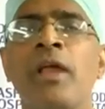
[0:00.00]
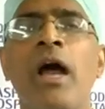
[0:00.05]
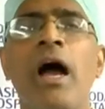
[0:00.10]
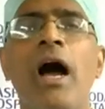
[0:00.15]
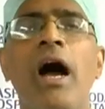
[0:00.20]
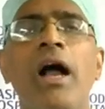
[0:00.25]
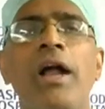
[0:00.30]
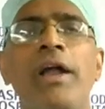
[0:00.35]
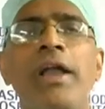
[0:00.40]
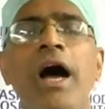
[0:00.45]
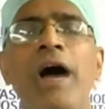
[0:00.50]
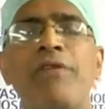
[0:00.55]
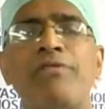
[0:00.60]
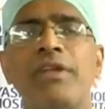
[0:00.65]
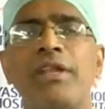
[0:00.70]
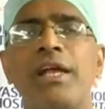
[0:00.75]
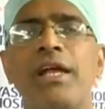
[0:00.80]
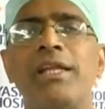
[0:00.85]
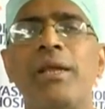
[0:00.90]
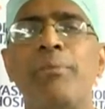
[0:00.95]
and
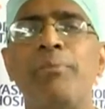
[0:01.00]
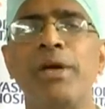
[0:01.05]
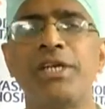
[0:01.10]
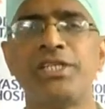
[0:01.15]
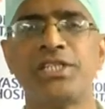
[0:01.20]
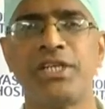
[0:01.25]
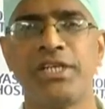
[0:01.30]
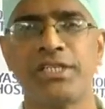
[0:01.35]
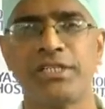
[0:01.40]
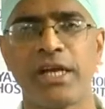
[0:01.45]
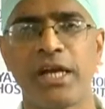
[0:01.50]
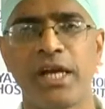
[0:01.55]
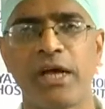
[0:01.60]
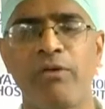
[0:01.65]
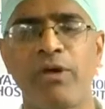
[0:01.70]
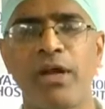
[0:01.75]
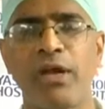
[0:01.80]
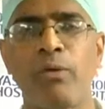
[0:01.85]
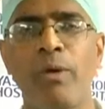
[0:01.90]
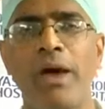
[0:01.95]
after that the patient is
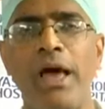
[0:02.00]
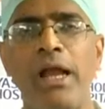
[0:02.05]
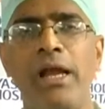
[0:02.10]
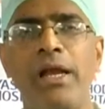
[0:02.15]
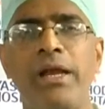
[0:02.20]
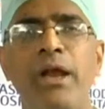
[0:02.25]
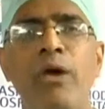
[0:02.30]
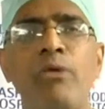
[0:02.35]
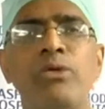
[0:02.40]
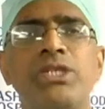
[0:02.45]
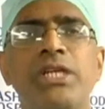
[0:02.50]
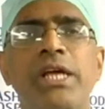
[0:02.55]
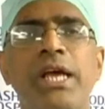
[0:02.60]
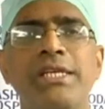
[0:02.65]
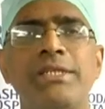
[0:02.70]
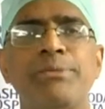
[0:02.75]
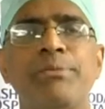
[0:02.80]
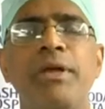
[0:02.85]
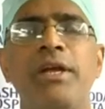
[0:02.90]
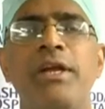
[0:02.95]
recovering well now she
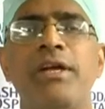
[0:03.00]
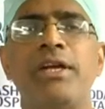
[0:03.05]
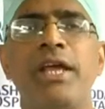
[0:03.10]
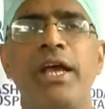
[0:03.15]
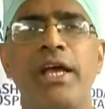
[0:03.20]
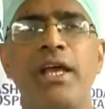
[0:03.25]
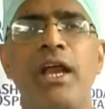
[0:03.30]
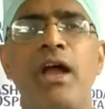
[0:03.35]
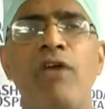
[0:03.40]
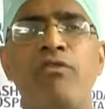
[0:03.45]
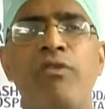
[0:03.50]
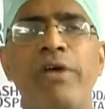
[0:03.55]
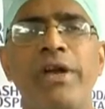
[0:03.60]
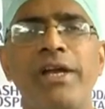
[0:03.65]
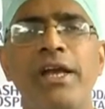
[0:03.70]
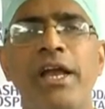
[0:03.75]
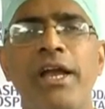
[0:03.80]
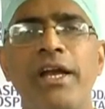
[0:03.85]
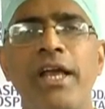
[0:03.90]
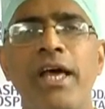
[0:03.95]
has been taken off
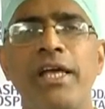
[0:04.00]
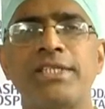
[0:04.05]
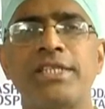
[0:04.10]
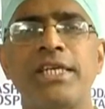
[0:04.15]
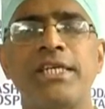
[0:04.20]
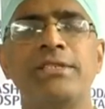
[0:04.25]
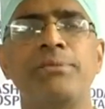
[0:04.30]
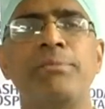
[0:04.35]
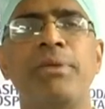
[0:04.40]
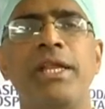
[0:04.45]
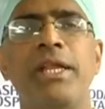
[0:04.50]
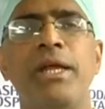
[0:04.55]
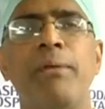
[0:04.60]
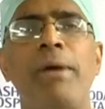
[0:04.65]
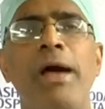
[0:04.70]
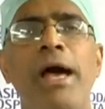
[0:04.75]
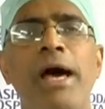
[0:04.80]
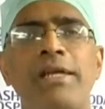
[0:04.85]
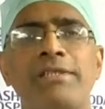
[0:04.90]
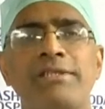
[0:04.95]
ventilator she is breathing
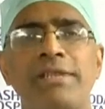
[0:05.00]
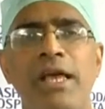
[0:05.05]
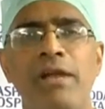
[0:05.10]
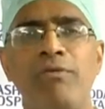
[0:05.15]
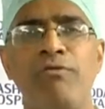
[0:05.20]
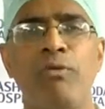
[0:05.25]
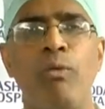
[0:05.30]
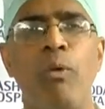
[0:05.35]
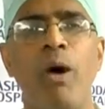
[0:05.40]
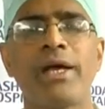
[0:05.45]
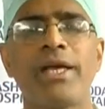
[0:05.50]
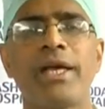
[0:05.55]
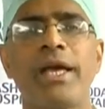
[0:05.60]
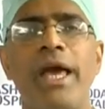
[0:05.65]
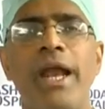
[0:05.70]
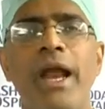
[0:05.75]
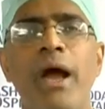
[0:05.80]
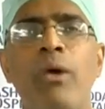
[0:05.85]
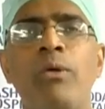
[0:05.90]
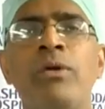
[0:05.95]
by herself walking
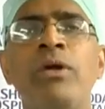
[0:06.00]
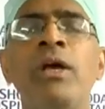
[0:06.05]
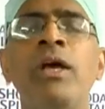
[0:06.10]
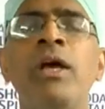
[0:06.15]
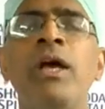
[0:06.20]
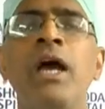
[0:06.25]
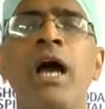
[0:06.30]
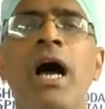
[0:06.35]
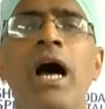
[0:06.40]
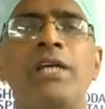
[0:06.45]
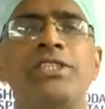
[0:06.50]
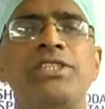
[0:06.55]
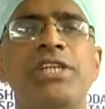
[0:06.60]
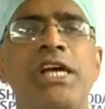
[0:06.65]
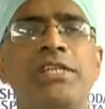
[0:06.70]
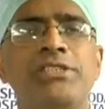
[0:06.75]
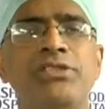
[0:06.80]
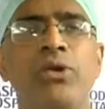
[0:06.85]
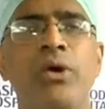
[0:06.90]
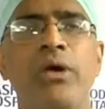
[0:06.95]
around and she
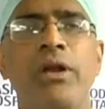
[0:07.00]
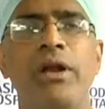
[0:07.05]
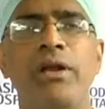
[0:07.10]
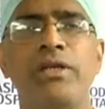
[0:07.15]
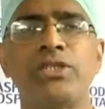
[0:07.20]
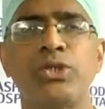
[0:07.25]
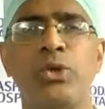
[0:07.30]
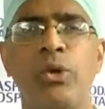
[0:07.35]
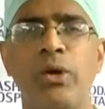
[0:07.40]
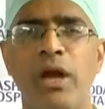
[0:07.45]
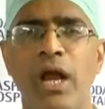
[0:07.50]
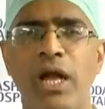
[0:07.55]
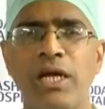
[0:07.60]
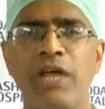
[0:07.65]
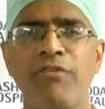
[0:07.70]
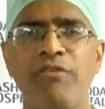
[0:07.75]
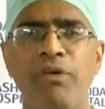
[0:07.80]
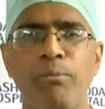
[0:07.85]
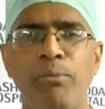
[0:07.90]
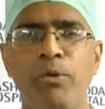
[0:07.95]
has done, shown a lot
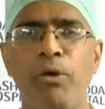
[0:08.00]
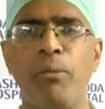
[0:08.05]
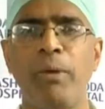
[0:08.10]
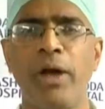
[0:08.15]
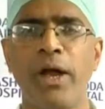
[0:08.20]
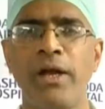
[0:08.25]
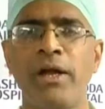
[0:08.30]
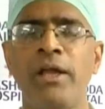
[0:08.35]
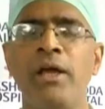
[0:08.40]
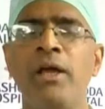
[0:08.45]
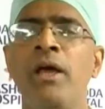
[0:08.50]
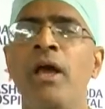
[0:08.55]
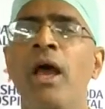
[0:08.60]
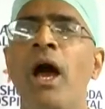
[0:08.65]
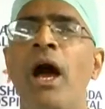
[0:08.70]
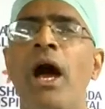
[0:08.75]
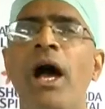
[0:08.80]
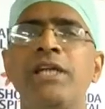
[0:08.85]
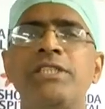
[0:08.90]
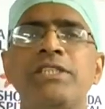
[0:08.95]
of improvement
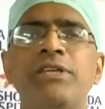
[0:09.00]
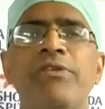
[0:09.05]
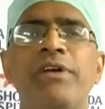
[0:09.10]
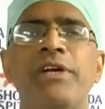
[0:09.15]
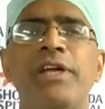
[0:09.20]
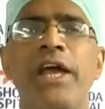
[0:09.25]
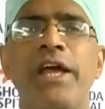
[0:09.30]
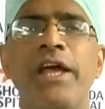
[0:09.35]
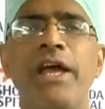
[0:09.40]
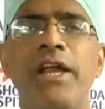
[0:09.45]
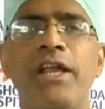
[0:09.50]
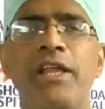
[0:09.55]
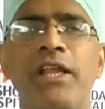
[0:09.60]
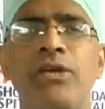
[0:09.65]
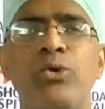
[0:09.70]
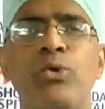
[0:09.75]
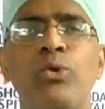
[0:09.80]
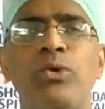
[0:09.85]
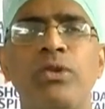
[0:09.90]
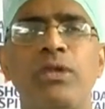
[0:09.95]
and she will take another
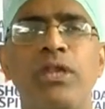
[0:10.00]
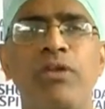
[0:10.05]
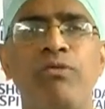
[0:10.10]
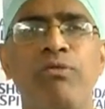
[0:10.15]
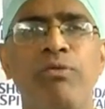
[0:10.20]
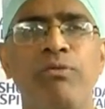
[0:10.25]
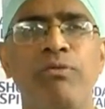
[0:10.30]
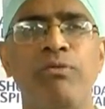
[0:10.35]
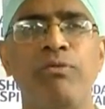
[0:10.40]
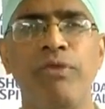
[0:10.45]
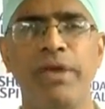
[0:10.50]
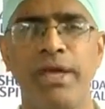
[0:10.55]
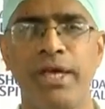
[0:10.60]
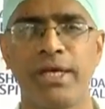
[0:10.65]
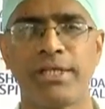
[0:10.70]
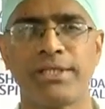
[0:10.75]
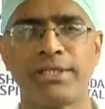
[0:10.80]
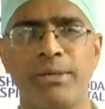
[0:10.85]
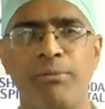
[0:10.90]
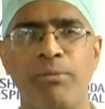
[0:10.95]
two to three
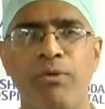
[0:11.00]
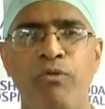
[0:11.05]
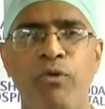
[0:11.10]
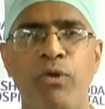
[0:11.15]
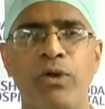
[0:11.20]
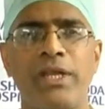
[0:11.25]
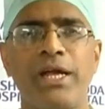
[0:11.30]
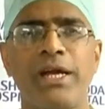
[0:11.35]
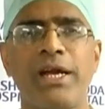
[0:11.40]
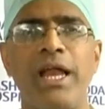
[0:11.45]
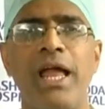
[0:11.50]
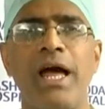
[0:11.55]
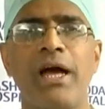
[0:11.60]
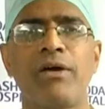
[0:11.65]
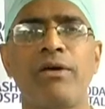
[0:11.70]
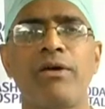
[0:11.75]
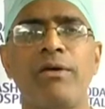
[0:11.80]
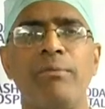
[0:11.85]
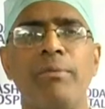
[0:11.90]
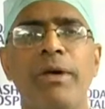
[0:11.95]
weeks before that lung
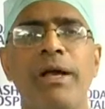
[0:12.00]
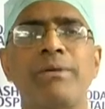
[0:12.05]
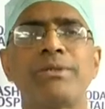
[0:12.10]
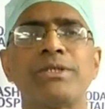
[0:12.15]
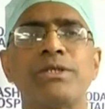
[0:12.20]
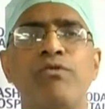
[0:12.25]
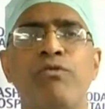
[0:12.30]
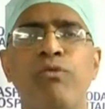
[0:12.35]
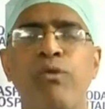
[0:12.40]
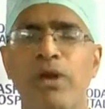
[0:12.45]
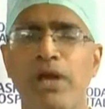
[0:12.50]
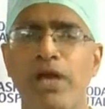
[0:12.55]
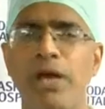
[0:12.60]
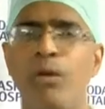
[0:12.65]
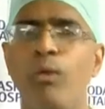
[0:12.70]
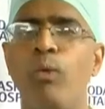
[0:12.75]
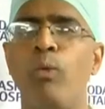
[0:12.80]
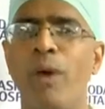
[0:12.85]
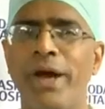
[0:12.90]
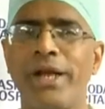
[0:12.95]
becomes
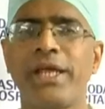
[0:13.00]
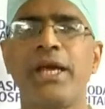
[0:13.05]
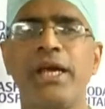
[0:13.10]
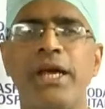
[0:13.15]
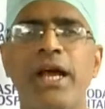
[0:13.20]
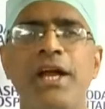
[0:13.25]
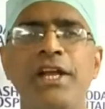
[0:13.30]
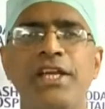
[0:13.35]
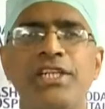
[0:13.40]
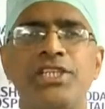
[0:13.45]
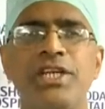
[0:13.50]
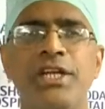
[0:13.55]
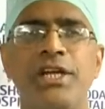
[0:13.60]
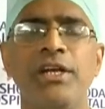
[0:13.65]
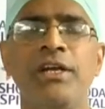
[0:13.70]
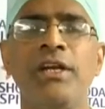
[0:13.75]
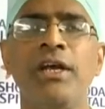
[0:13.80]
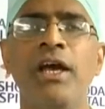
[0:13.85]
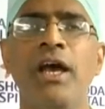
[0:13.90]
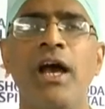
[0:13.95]
fully working condition
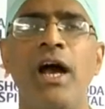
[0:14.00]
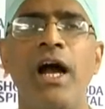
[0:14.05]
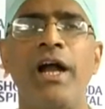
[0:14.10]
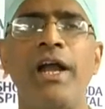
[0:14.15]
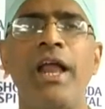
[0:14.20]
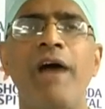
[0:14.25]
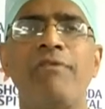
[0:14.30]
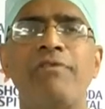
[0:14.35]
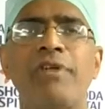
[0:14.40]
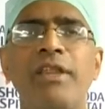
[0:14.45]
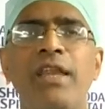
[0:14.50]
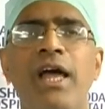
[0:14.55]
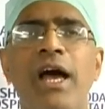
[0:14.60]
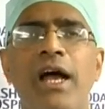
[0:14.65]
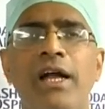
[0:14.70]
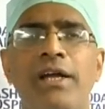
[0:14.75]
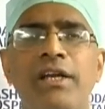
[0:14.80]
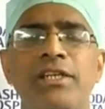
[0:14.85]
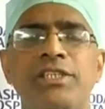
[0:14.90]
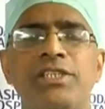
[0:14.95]
and after
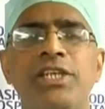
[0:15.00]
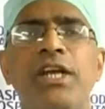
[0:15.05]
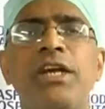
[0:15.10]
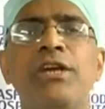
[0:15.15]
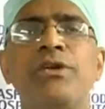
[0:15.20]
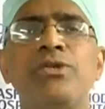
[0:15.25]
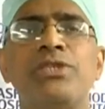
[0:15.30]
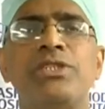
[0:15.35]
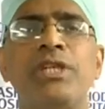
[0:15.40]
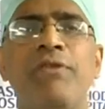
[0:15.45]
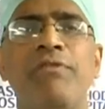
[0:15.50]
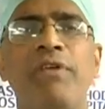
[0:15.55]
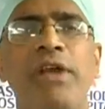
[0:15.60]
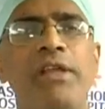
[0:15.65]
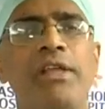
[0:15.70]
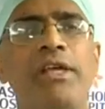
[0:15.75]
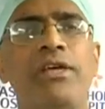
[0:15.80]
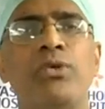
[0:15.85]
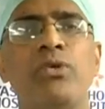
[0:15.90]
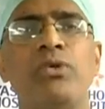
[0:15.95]
that she need to stay for
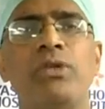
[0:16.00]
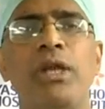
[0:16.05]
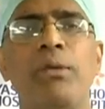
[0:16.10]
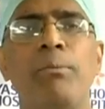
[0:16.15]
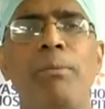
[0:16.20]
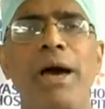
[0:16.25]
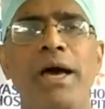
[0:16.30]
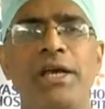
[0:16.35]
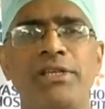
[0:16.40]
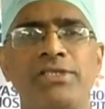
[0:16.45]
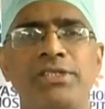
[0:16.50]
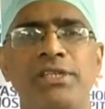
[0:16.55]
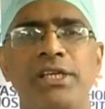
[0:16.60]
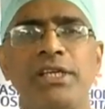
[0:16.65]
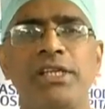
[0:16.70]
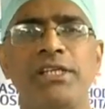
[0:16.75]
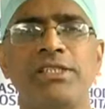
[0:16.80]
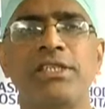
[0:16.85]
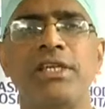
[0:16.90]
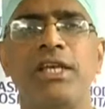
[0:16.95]
another two three months in
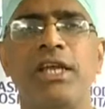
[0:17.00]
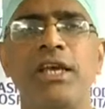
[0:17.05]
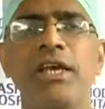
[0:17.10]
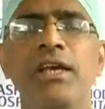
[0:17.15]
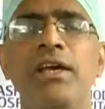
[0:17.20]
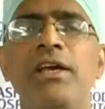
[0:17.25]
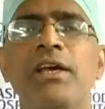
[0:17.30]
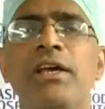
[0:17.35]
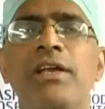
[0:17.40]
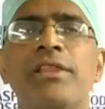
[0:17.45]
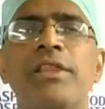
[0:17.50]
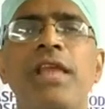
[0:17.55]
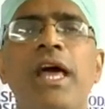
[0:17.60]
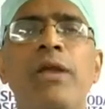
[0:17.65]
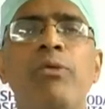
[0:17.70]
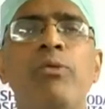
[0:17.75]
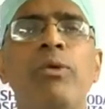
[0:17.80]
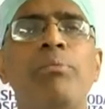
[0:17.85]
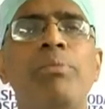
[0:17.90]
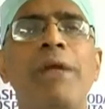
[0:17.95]
the city
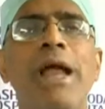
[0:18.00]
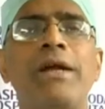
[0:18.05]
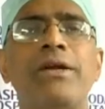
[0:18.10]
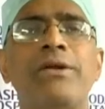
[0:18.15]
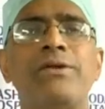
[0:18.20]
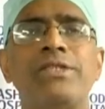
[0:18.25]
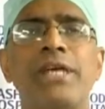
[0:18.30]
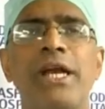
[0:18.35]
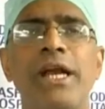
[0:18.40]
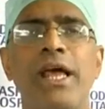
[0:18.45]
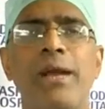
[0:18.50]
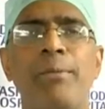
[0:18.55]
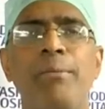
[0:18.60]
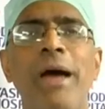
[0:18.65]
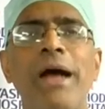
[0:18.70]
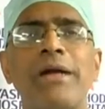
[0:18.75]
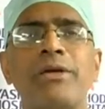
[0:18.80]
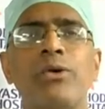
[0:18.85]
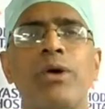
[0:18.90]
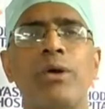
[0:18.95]
then we plan to send her
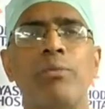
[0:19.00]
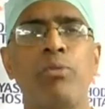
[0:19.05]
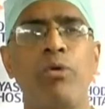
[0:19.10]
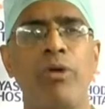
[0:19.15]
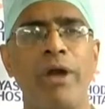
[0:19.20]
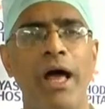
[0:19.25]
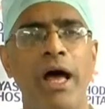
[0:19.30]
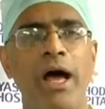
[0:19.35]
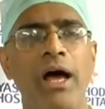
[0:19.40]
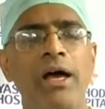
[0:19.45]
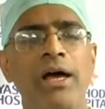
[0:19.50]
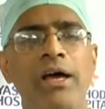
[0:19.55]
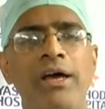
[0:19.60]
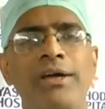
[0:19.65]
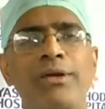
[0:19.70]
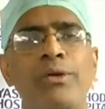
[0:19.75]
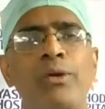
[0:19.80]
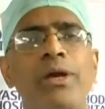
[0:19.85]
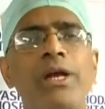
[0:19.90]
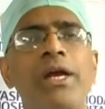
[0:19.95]
back to her Pune
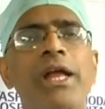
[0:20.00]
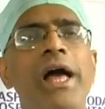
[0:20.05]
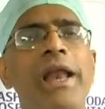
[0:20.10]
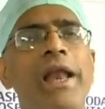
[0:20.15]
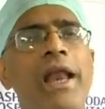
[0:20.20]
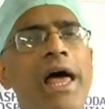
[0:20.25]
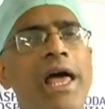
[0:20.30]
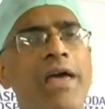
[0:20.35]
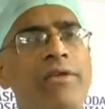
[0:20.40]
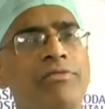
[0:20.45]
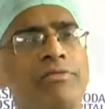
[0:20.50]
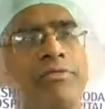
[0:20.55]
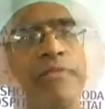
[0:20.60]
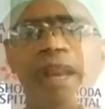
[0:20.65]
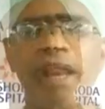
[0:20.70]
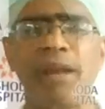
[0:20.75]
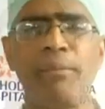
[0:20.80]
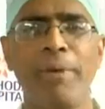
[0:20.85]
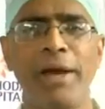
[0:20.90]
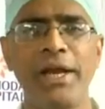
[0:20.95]
to lead her life.
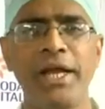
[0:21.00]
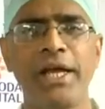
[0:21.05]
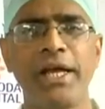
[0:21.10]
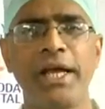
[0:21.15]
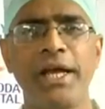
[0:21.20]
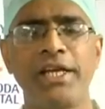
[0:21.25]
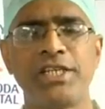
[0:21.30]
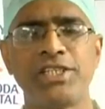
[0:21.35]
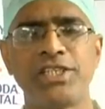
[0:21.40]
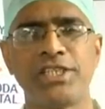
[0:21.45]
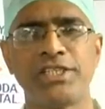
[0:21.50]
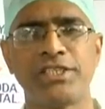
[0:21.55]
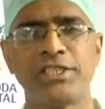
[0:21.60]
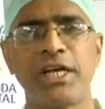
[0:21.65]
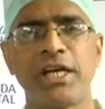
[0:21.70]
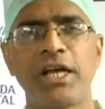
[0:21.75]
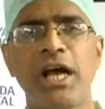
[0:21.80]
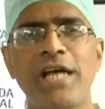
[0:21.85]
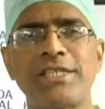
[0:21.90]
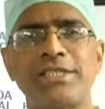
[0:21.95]
There are many conditions
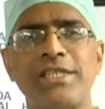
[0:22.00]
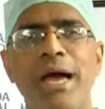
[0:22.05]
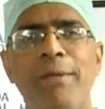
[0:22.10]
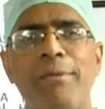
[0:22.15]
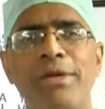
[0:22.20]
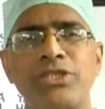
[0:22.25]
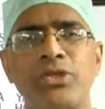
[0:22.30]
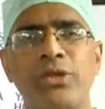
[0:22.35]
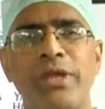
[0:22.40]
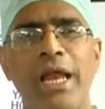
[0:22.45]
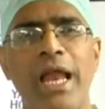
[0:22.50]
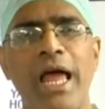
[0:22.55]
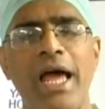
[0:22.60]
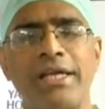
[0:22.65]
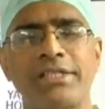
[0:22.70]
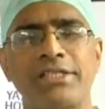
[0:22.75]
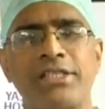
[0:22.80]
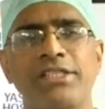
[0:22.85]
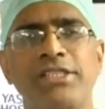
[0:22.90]
that cause damage to the lungs.